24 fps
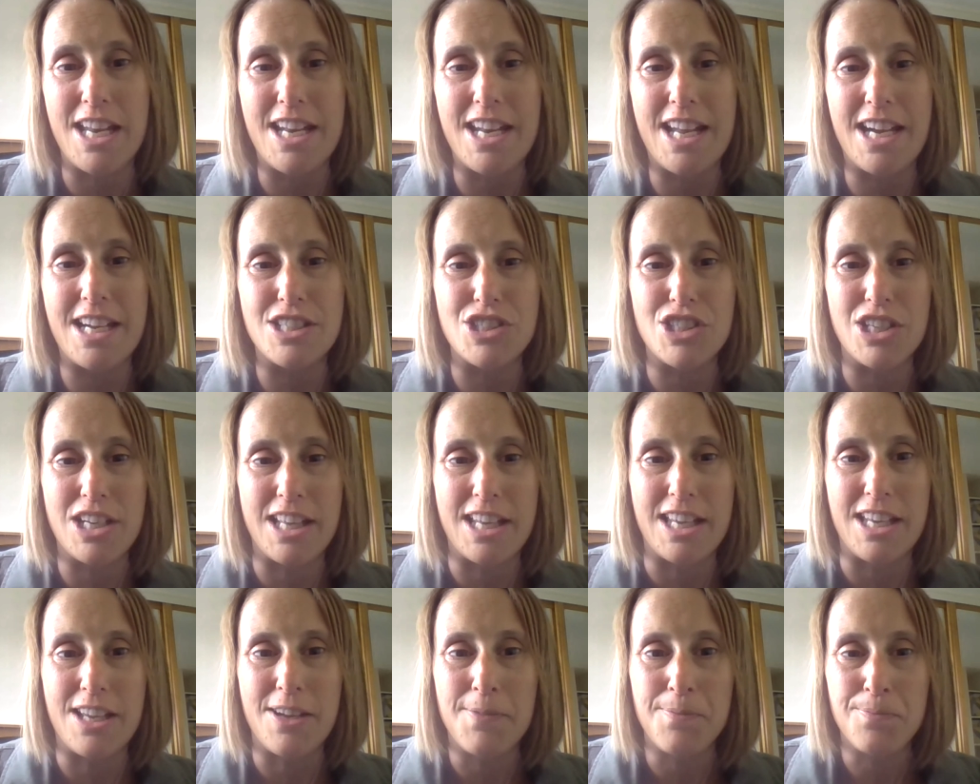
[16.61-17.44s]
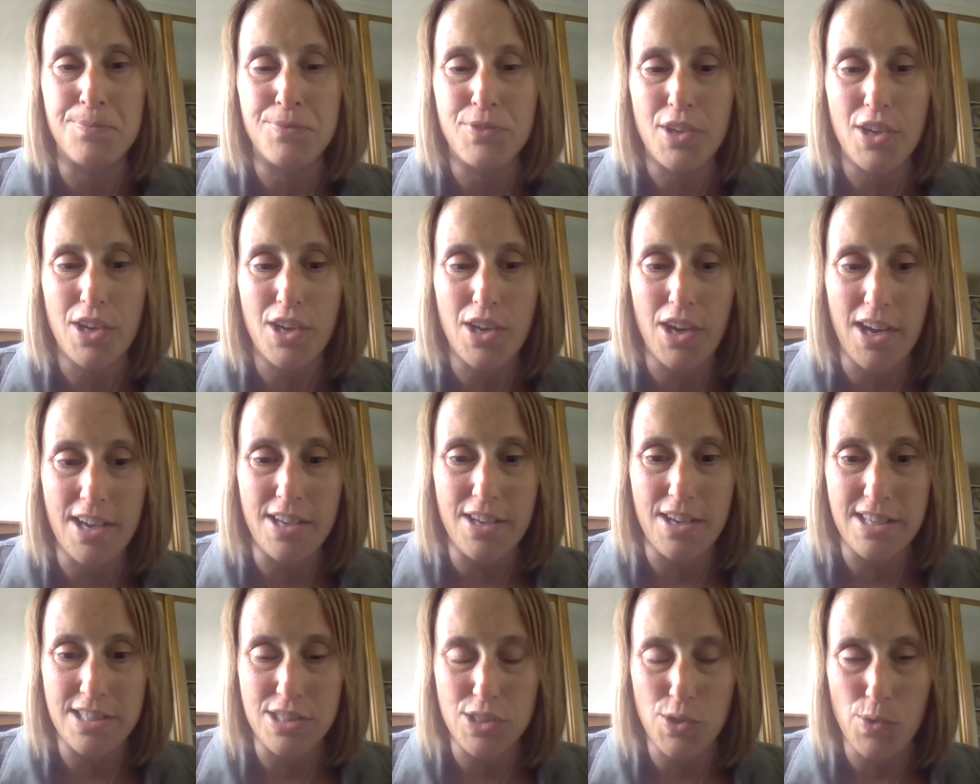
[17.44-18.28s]
And actually,
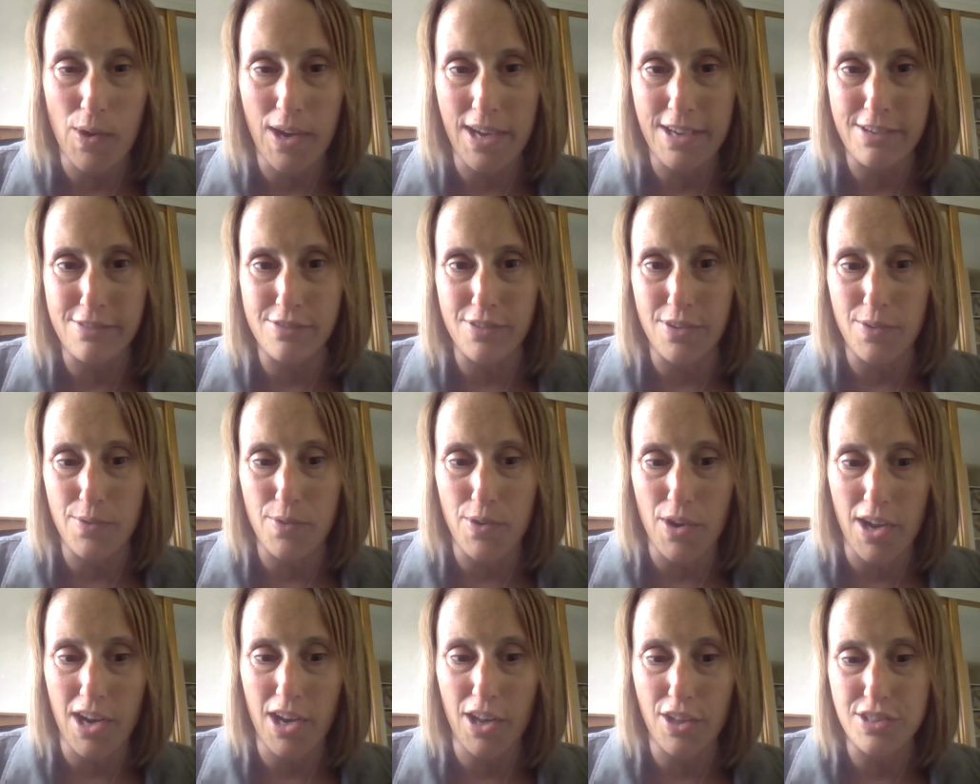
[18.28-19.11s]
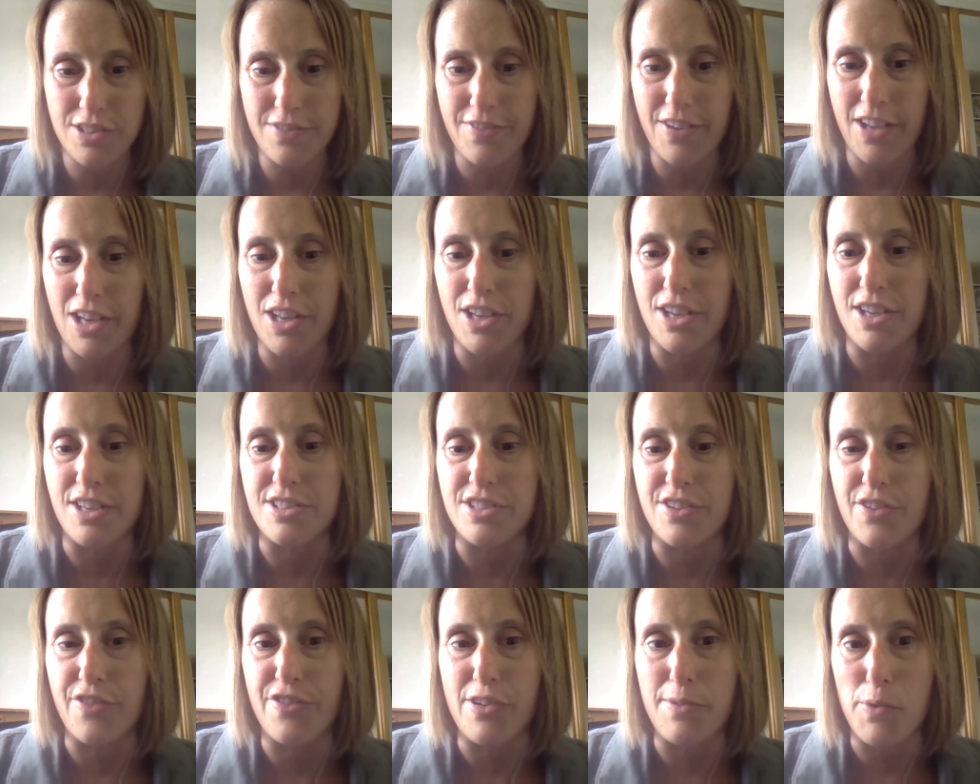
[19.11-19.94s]
it's quite a lot of our
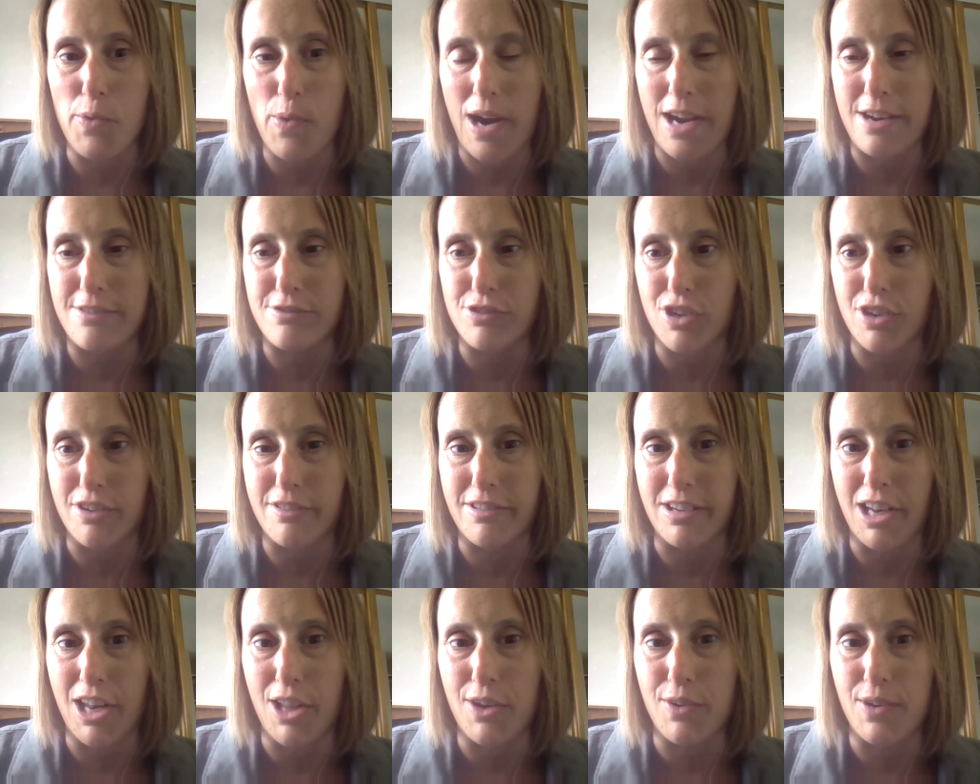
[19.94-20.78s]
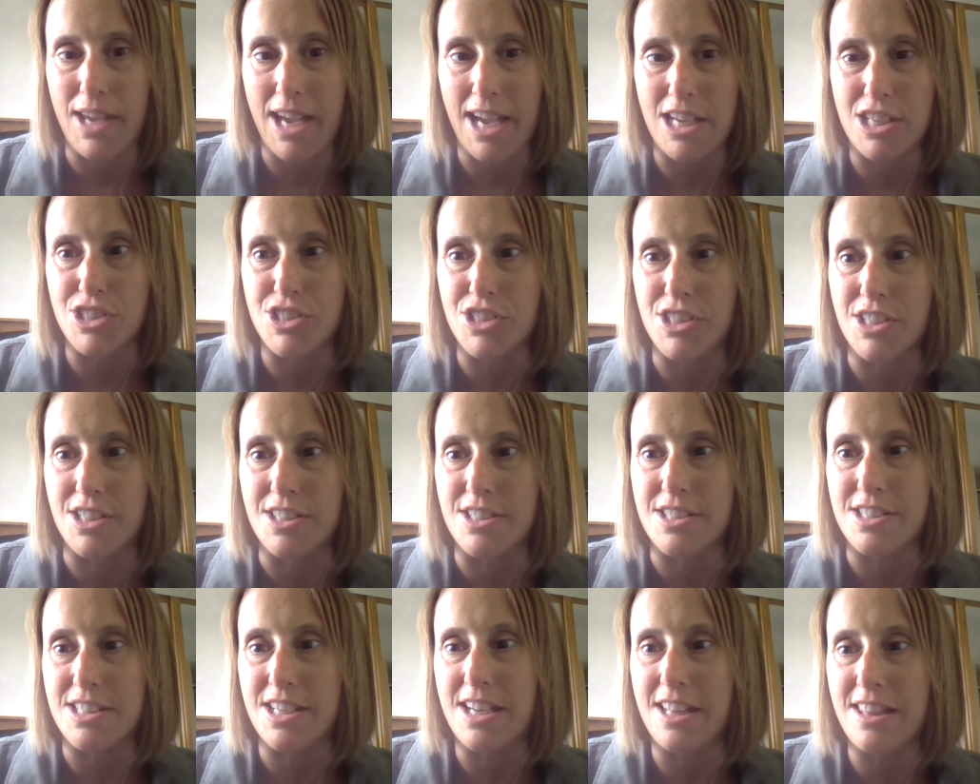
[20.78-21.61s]
learners are from quite rural
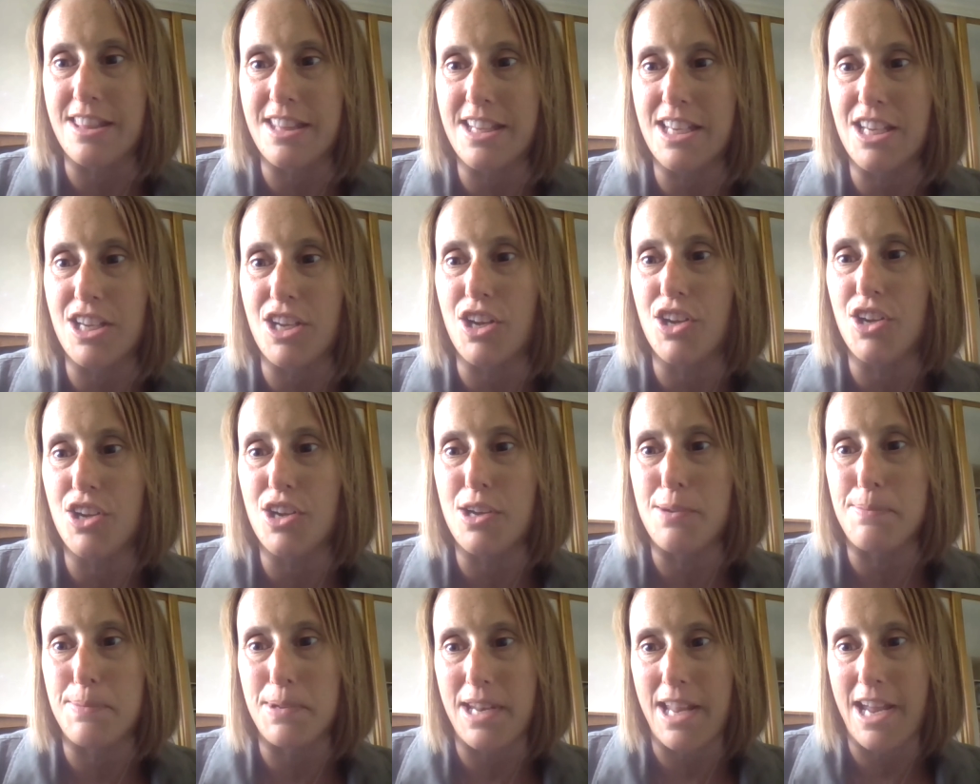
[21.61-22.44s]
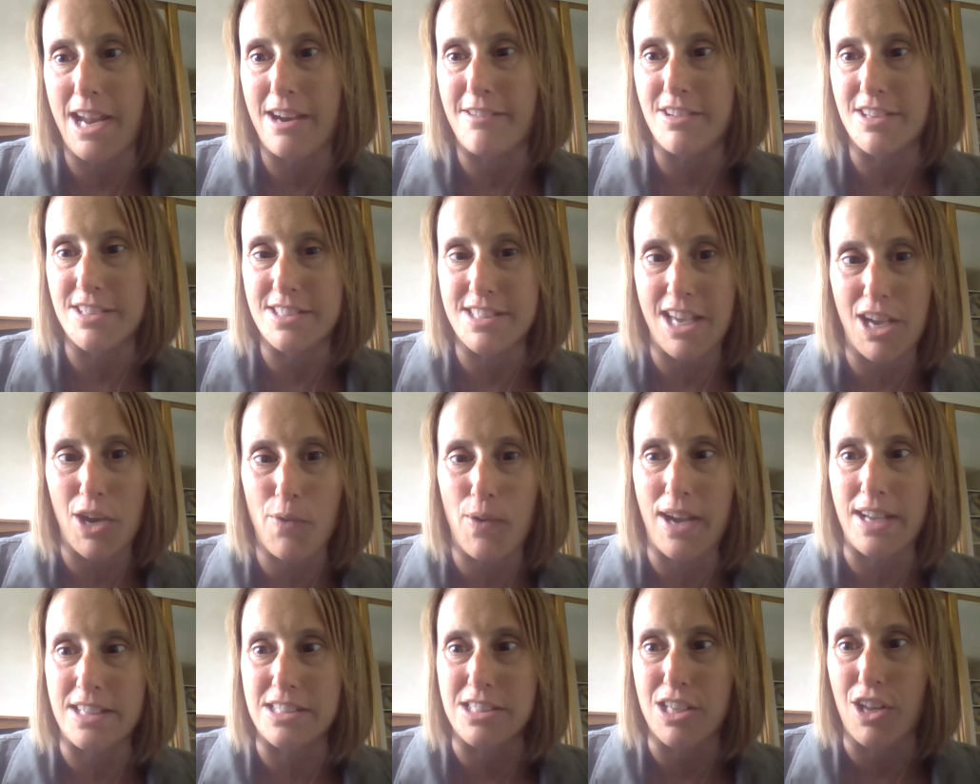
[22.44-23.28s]
locations, and I think urban areas get
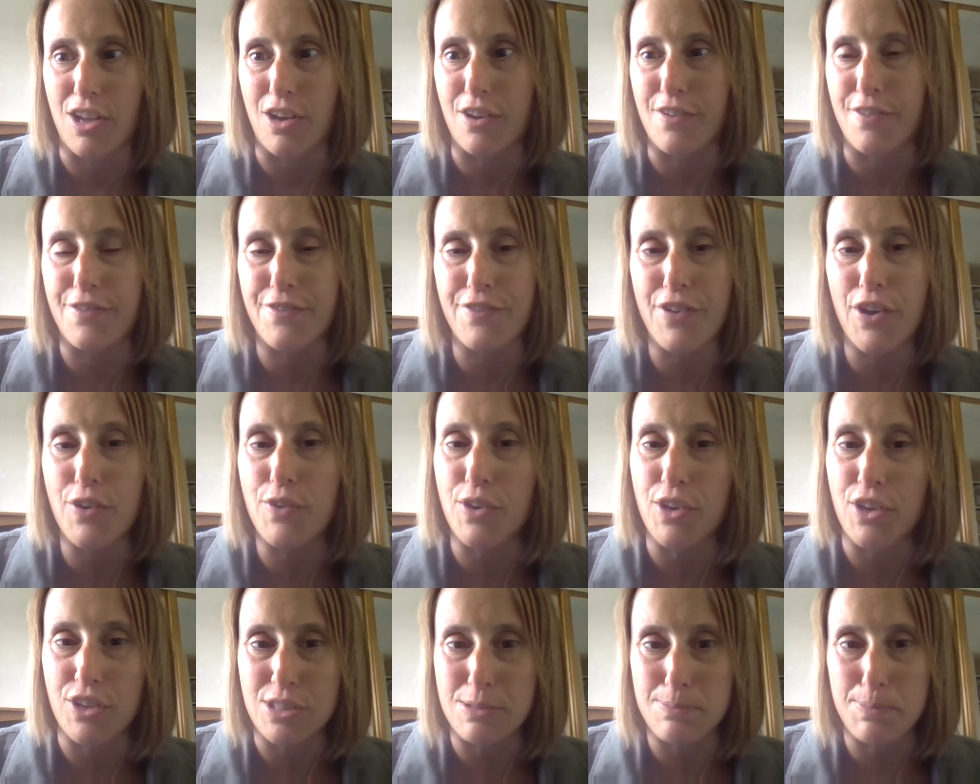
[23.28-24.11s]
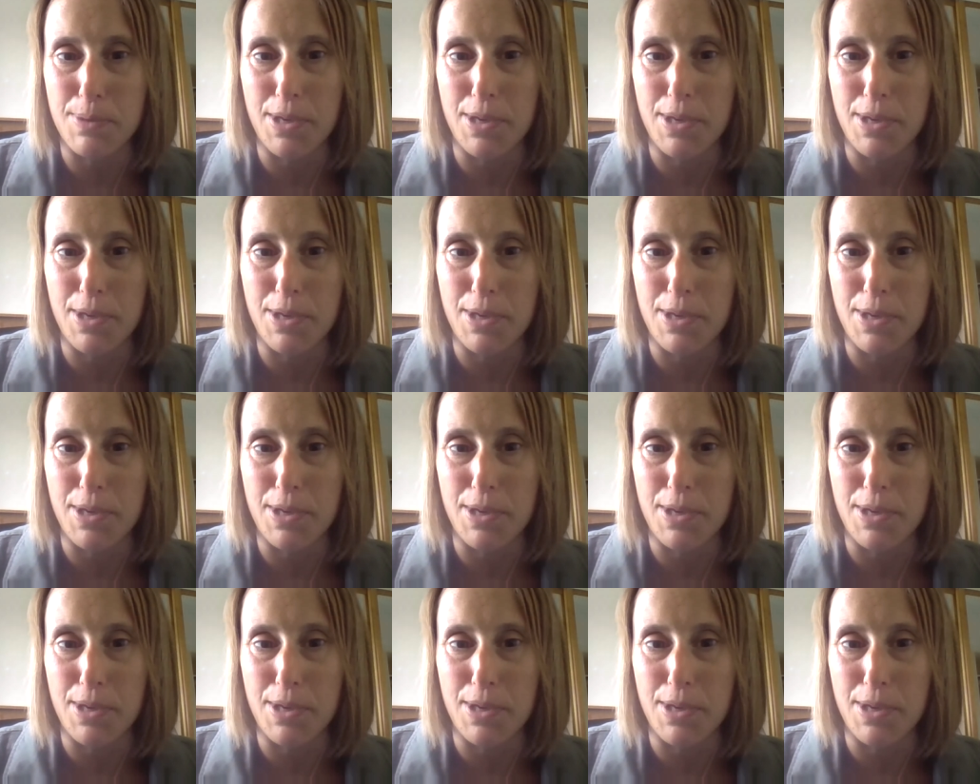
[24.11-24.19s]
quite a lot of focus.